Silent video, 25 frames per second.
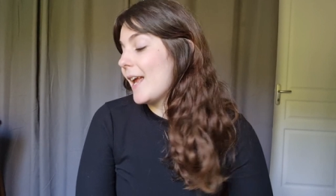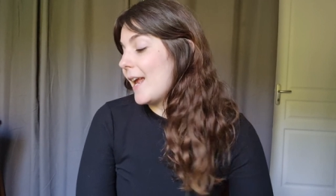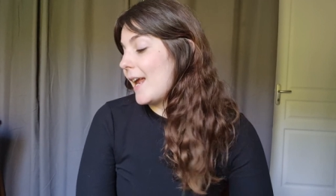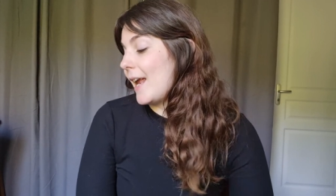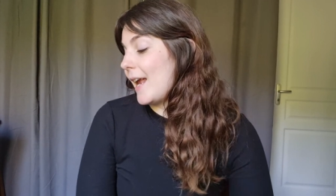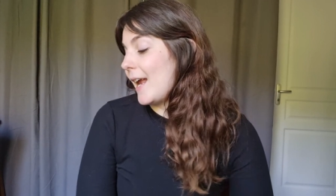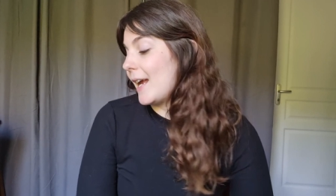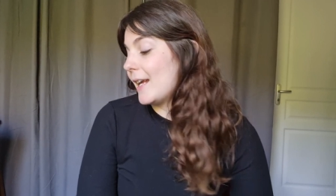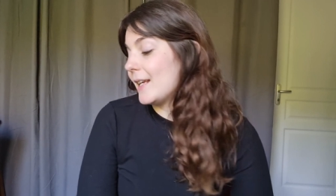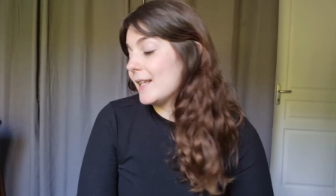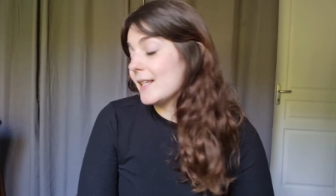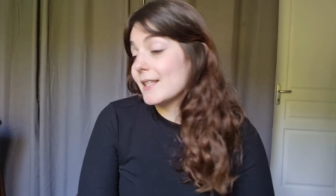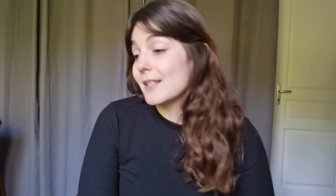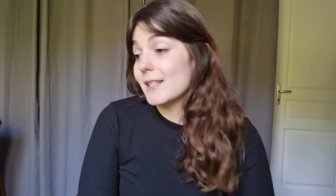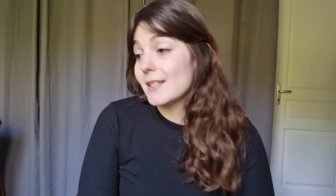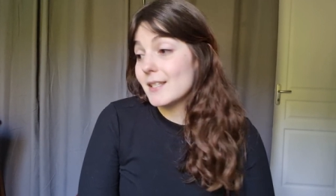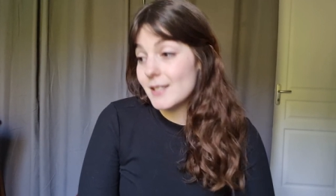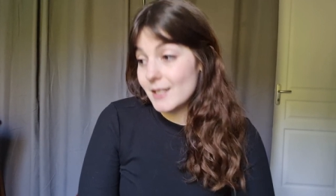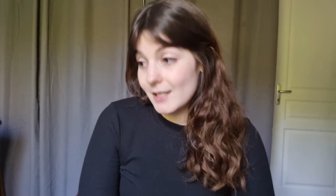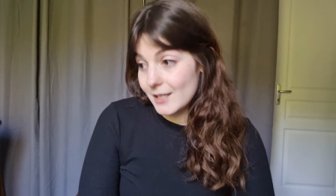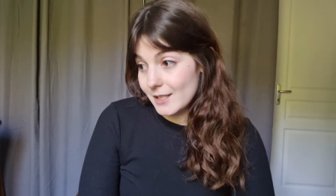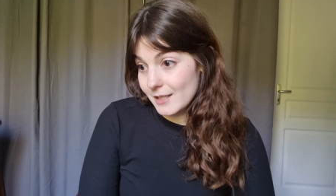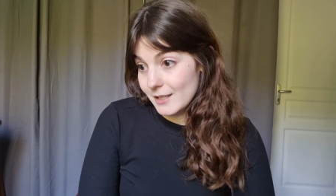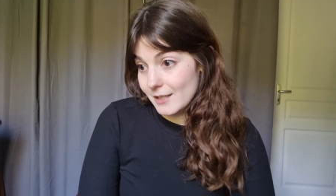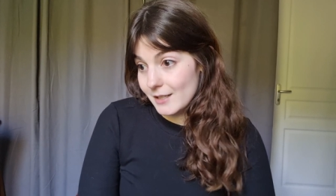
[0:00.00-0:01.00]
and it's
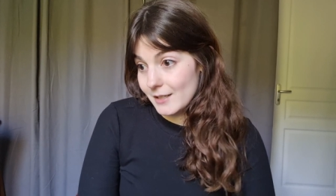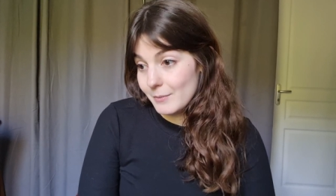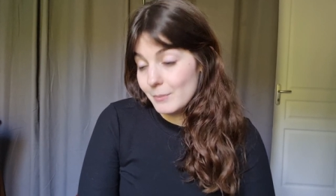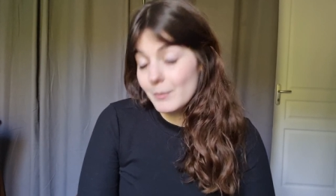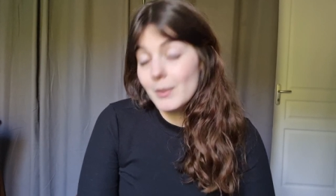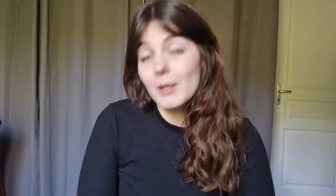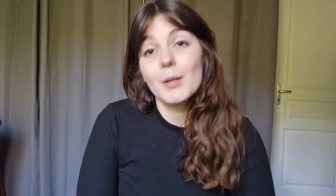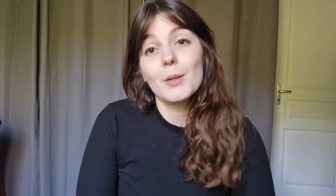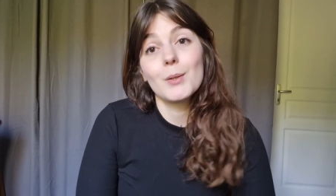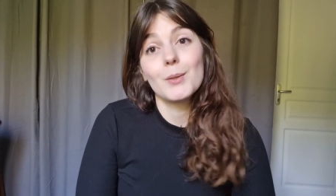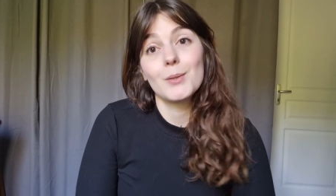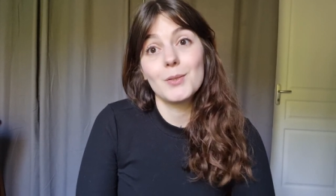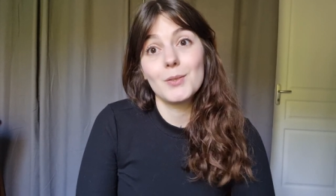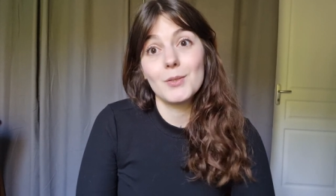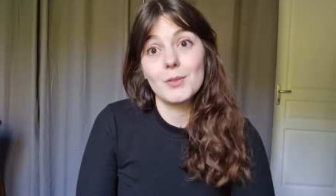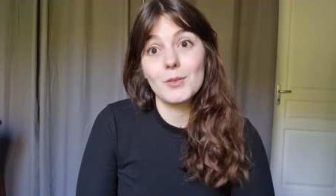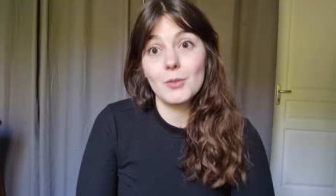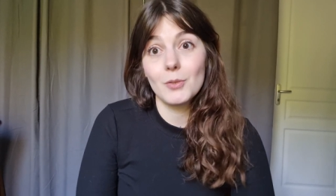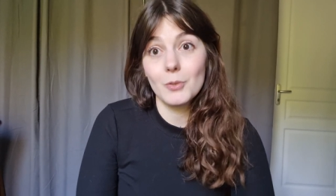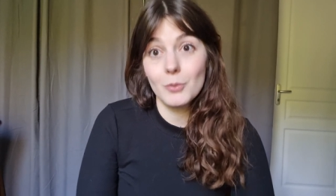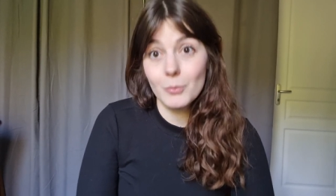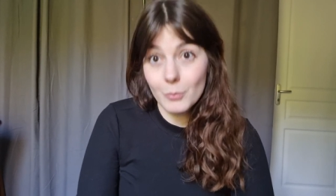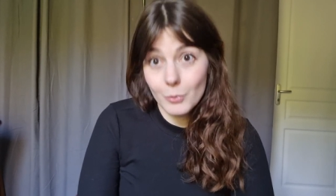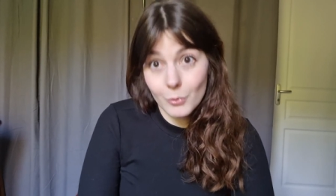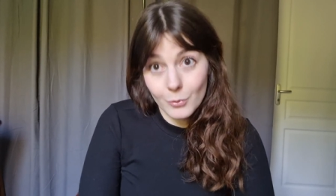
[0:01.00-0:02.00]
time
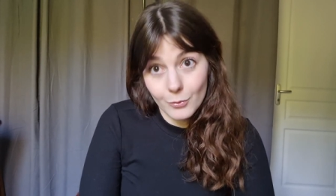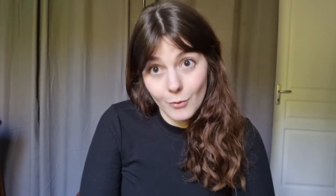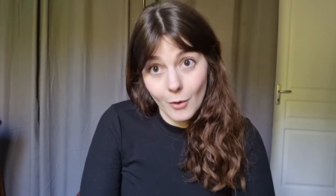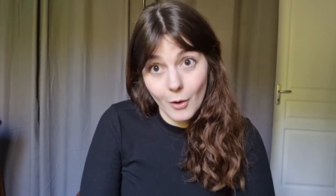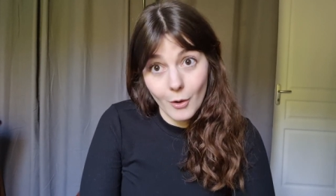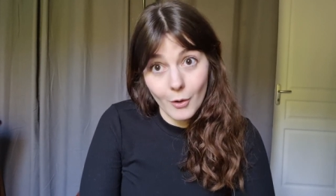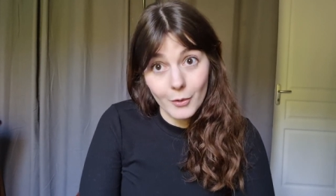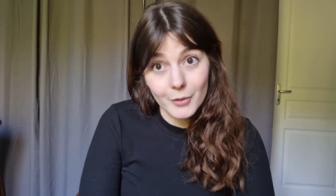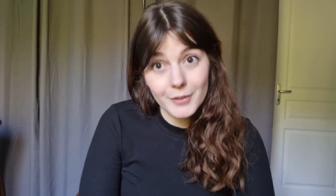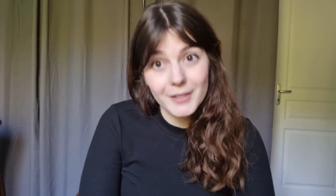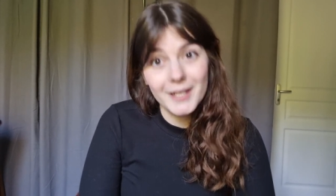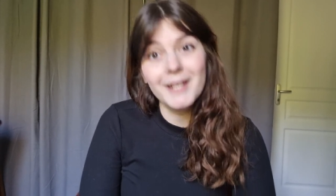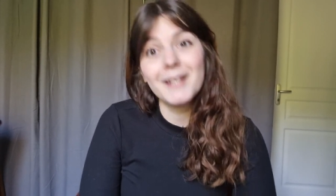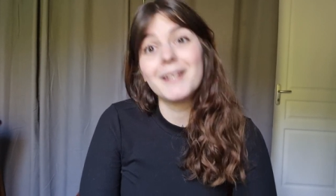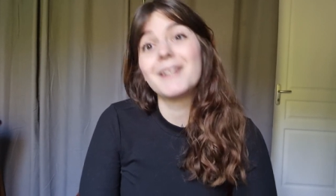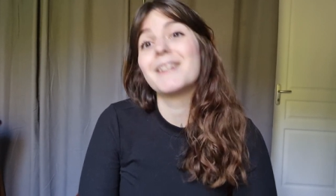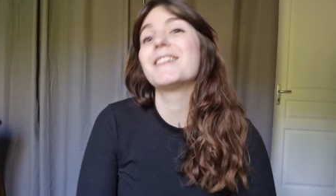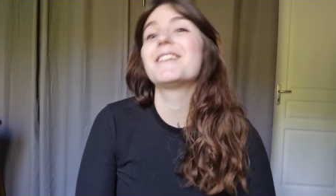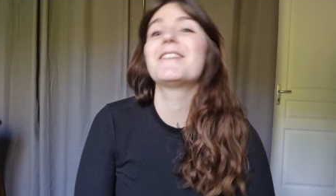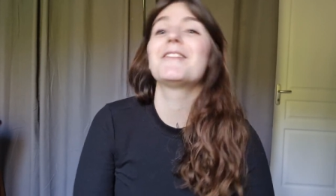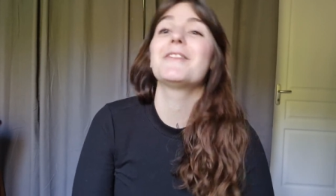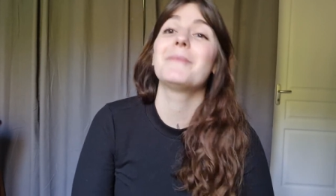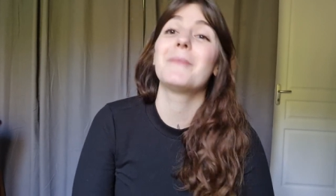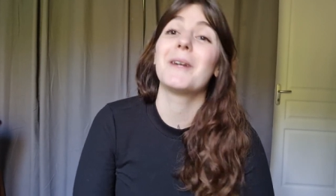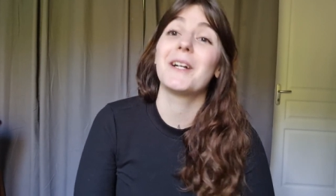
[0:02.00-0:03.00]
to move on
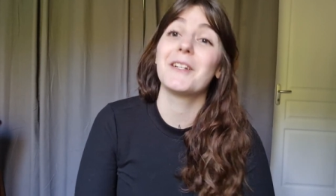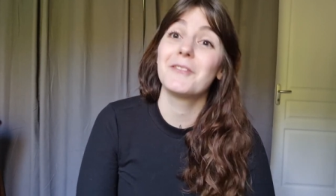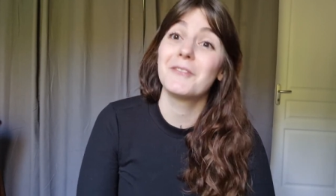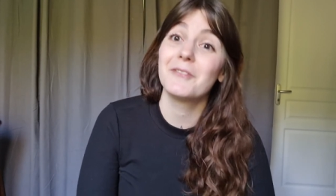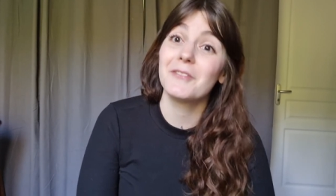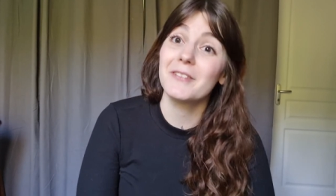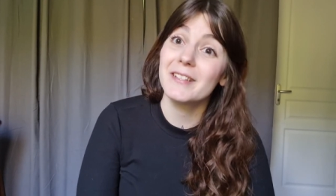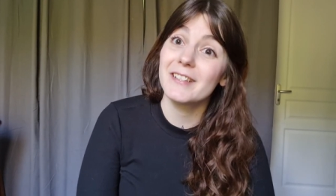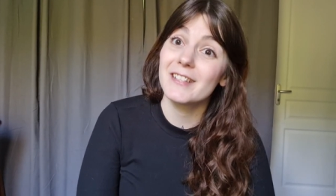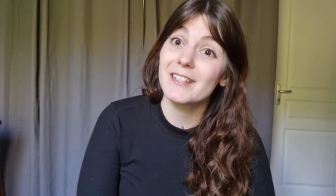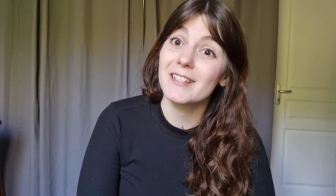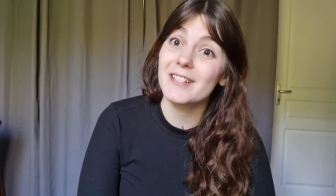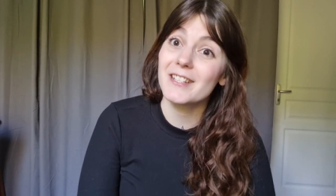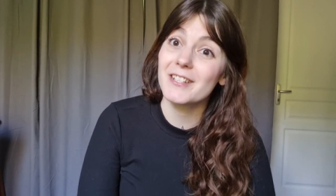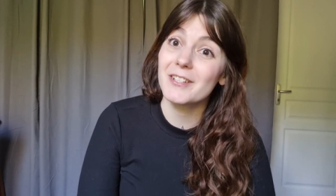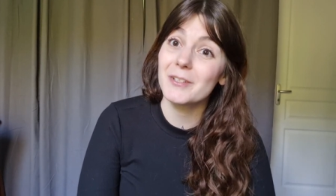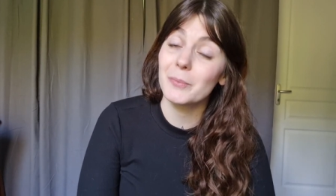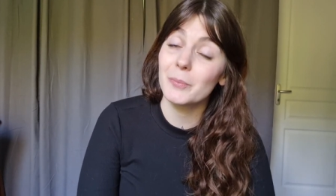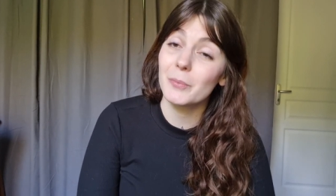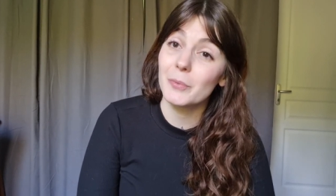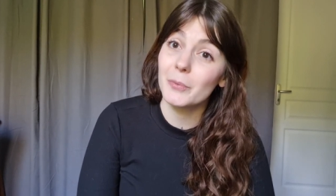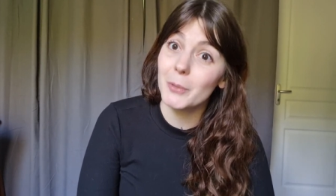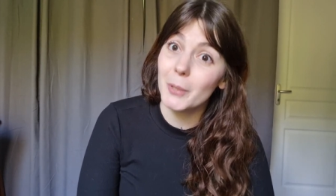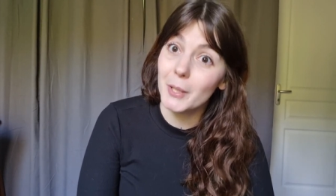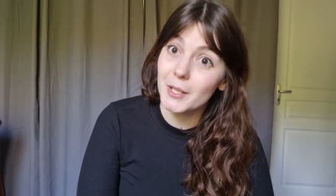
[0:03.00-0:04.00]
to my finished
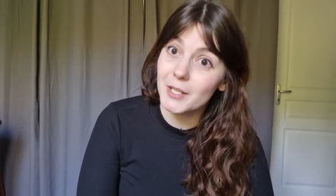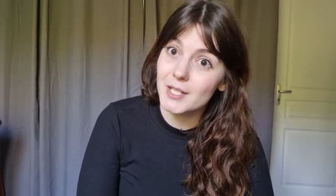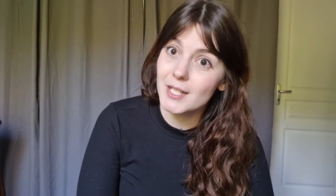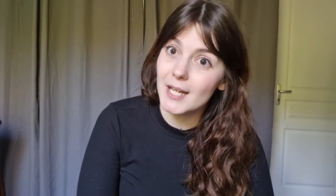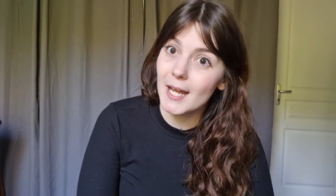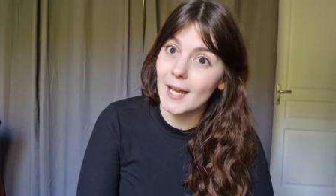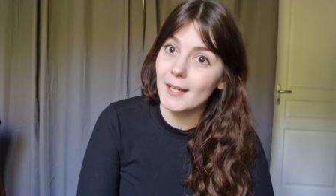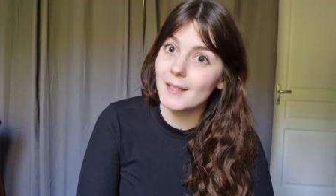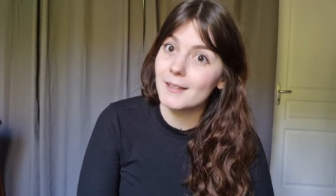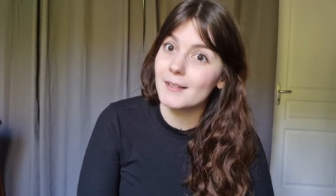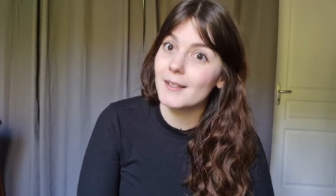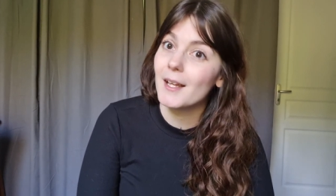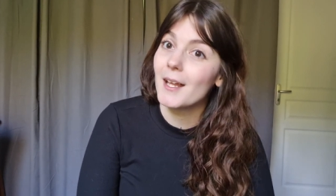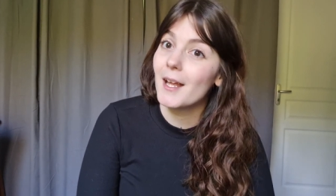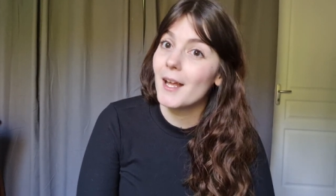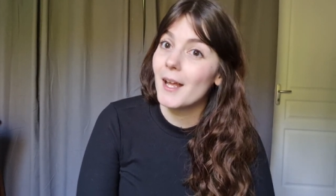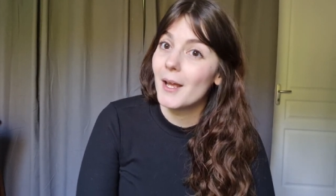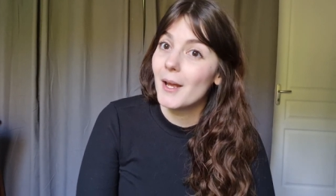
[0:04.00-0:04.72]
project,